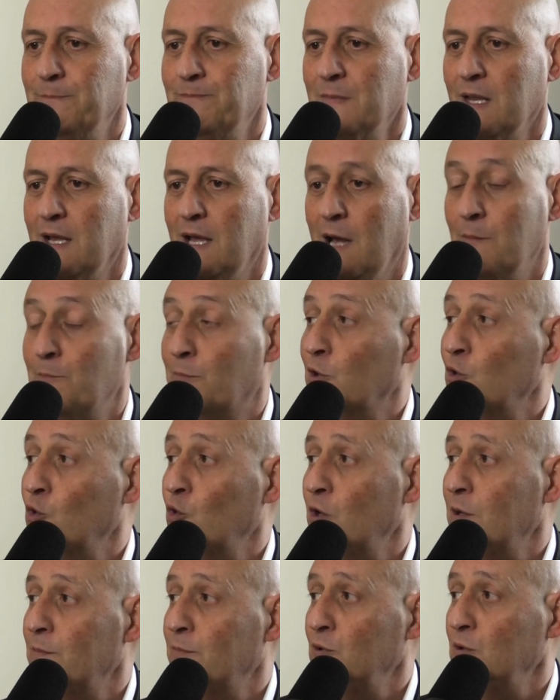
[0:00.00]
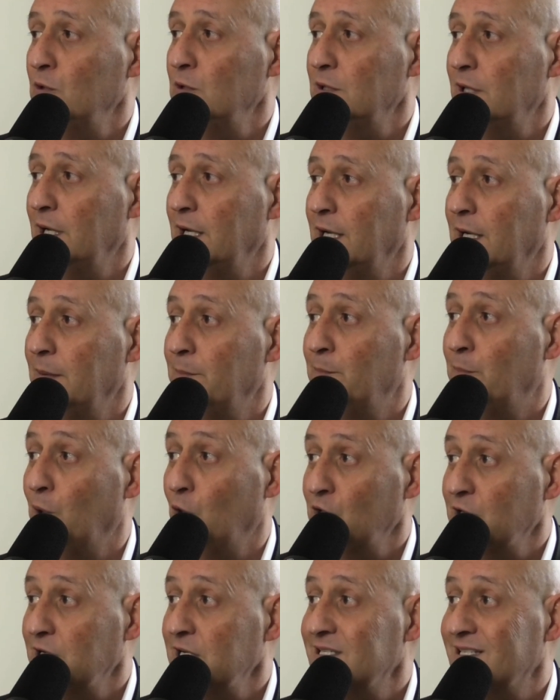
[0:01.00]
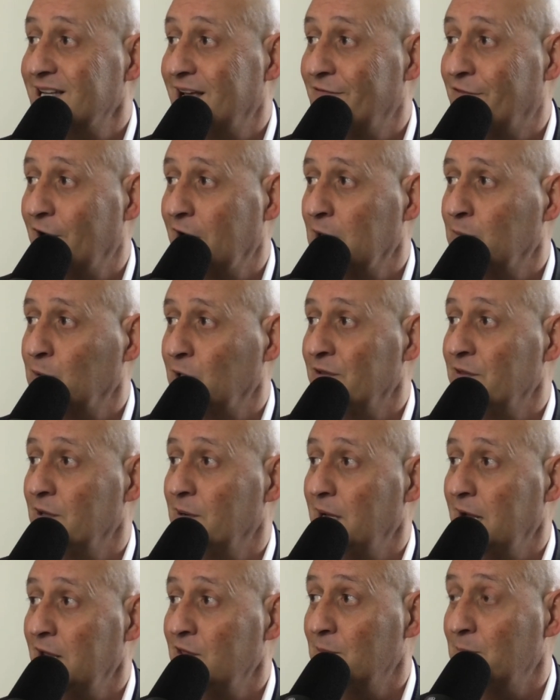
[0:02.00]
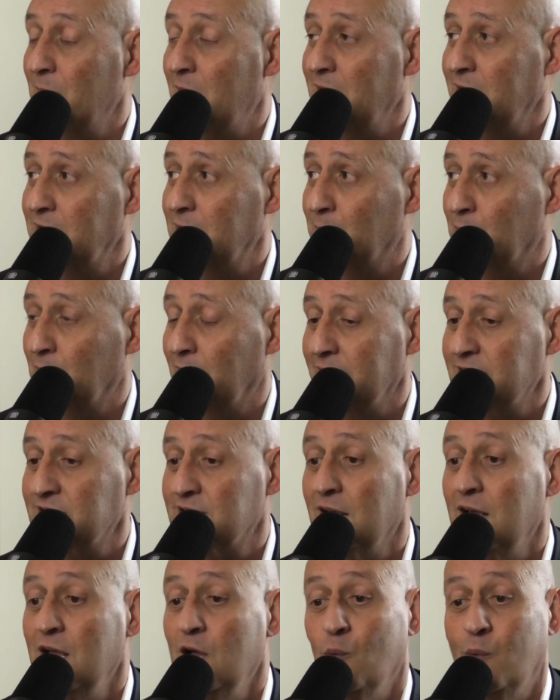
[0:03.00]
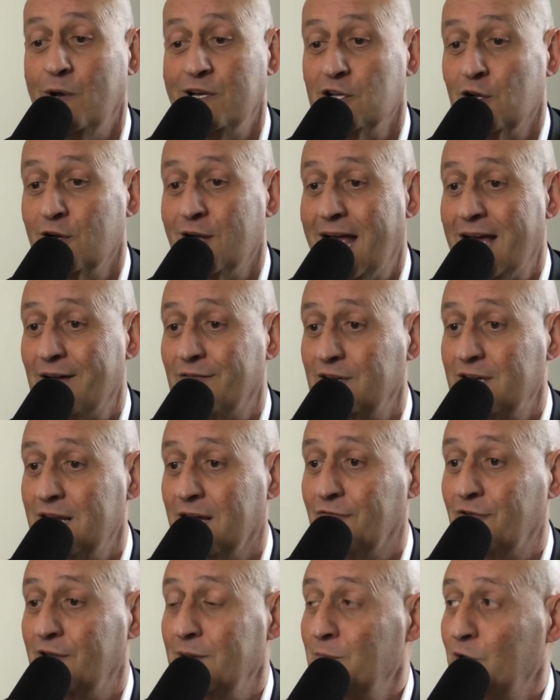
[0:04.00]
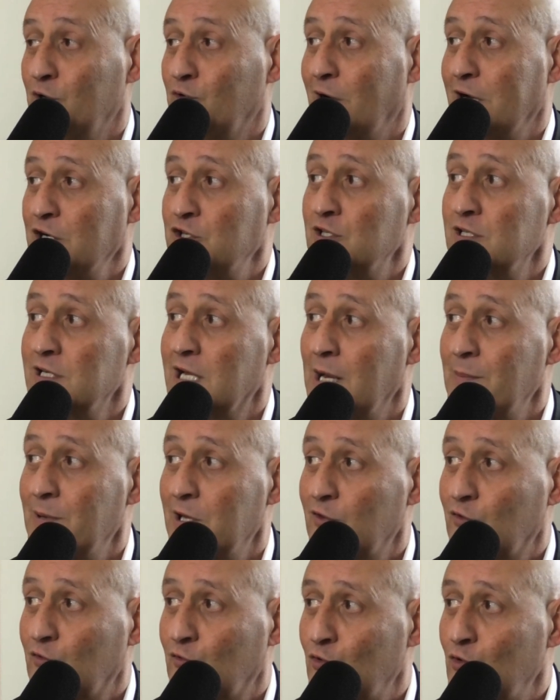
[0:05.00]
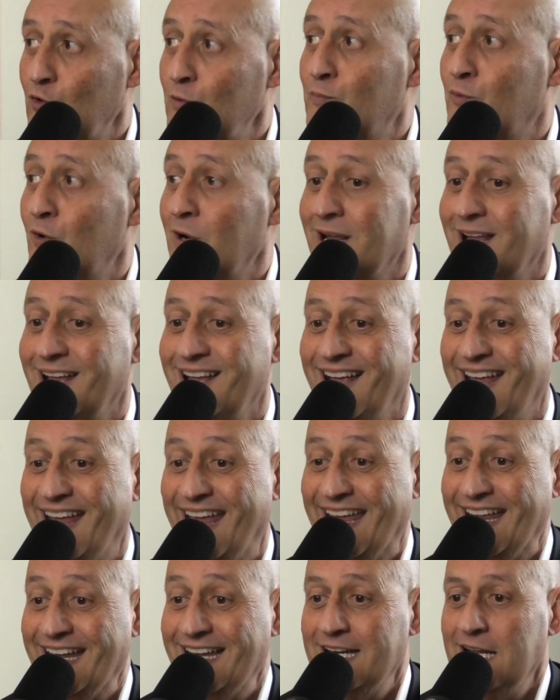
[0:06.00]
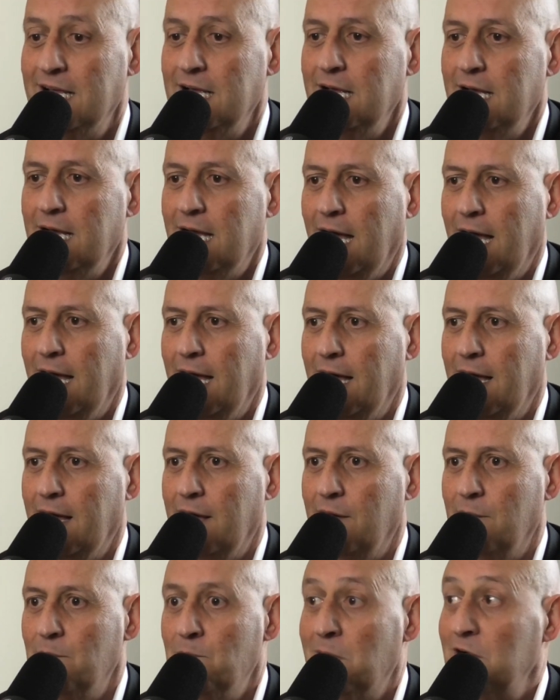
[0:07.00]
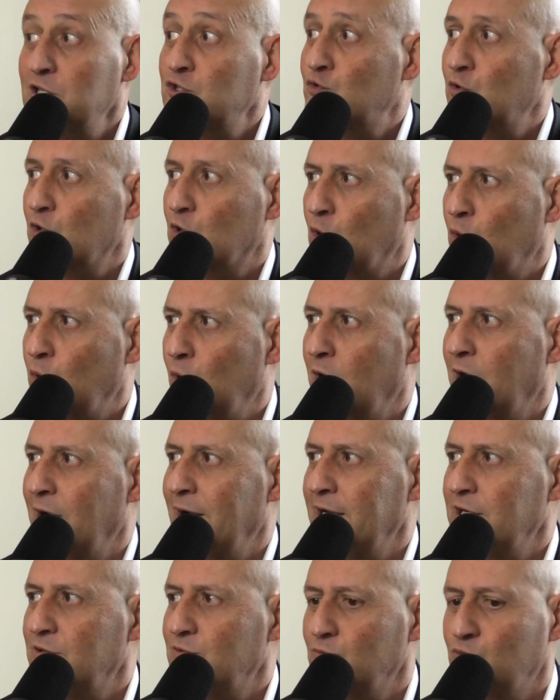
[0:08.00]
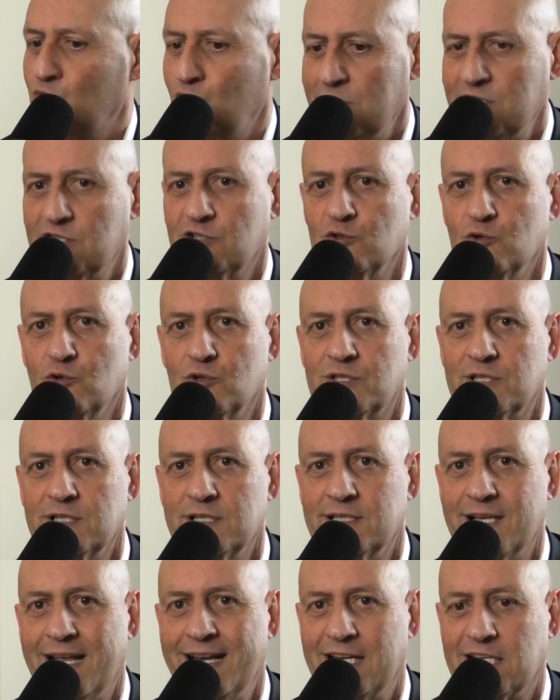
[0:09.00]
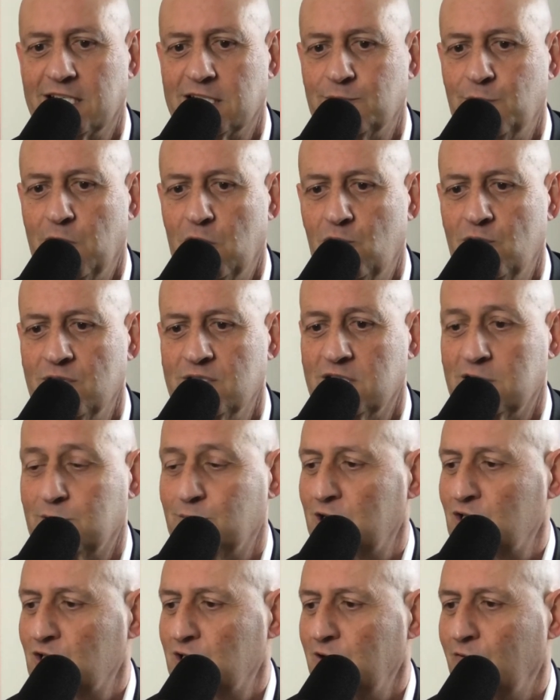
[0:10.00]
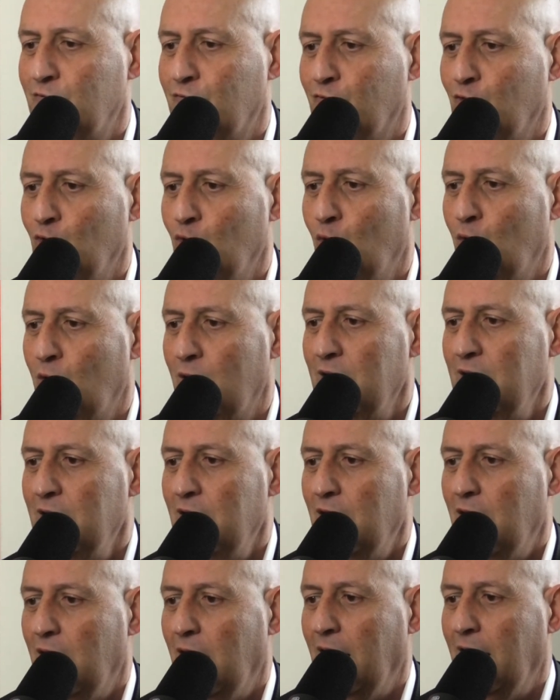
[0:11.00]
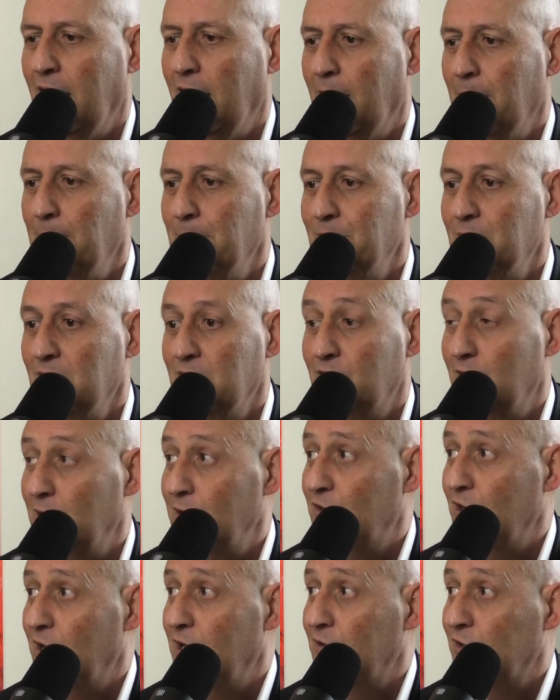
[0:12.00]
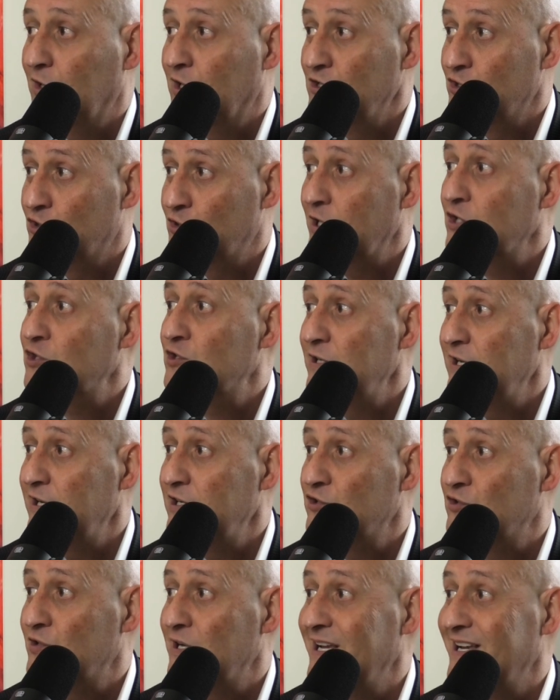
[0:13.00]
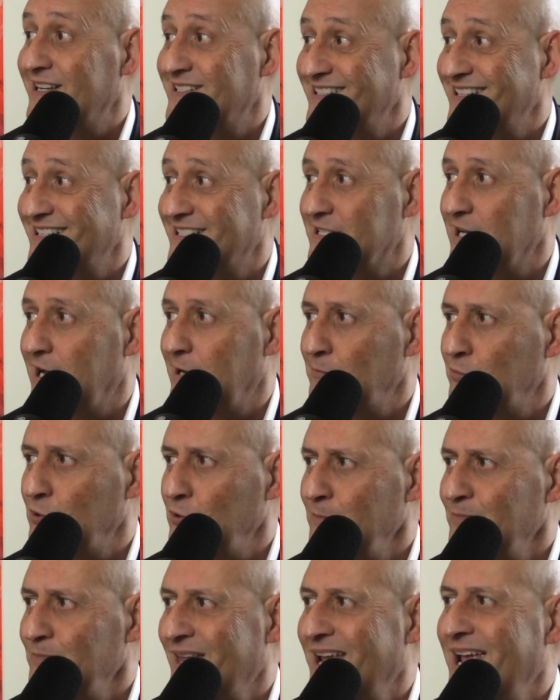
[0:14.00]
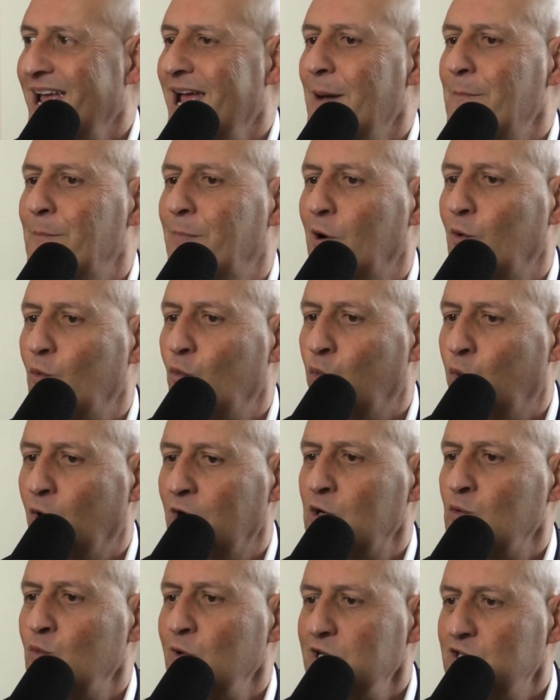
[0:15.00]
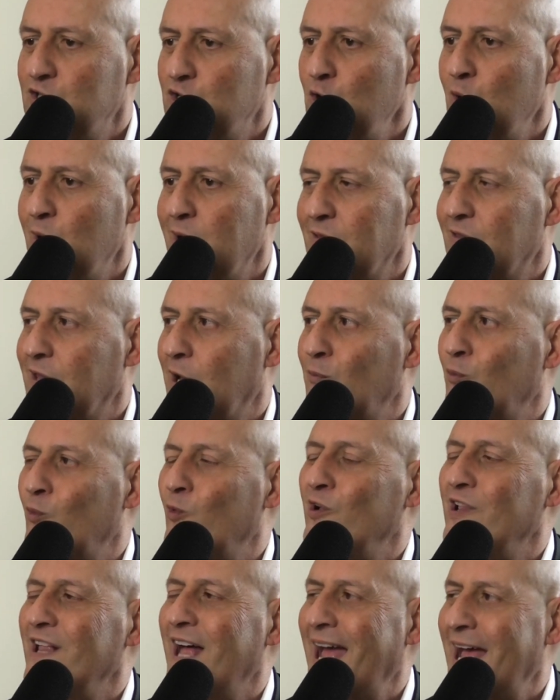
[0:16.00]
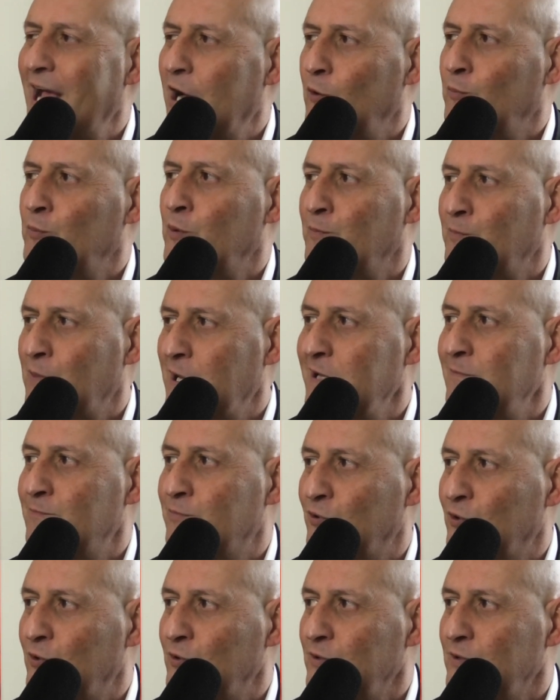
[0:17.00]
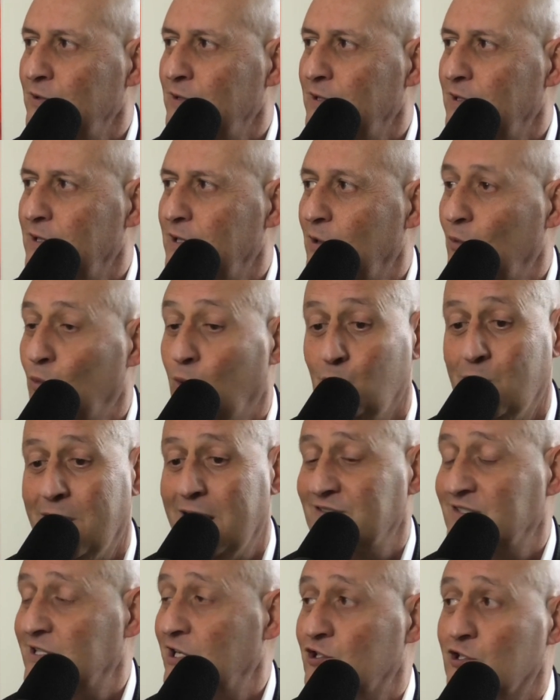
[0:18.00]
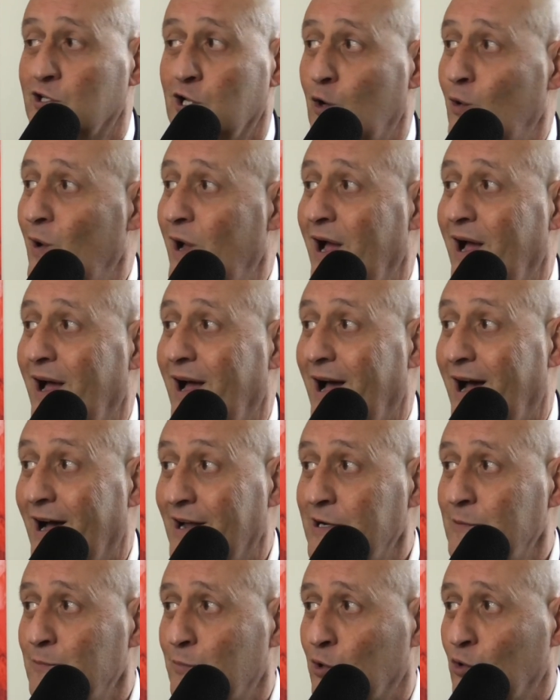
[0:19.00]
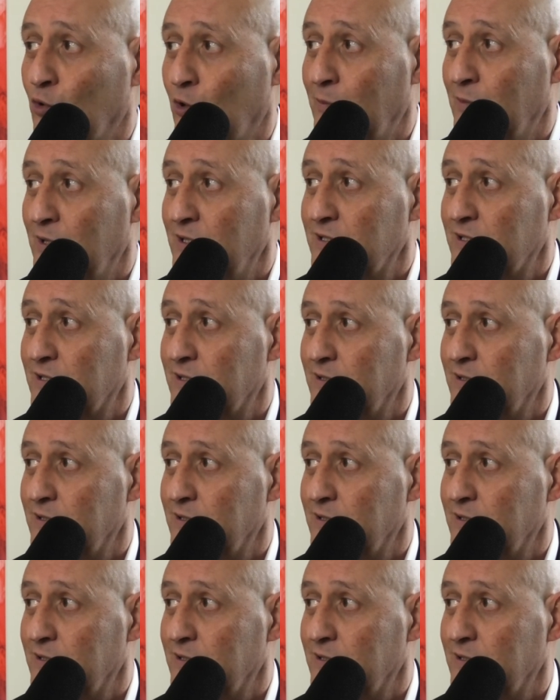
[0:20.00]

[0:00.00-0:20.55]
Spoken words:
employable bodies available in the marketplace. We don't have enough immigration coming through, bringing in much required resources and experience, especially for the construction industry, as an example. But what are we doing that will help people when we have such low unemployment?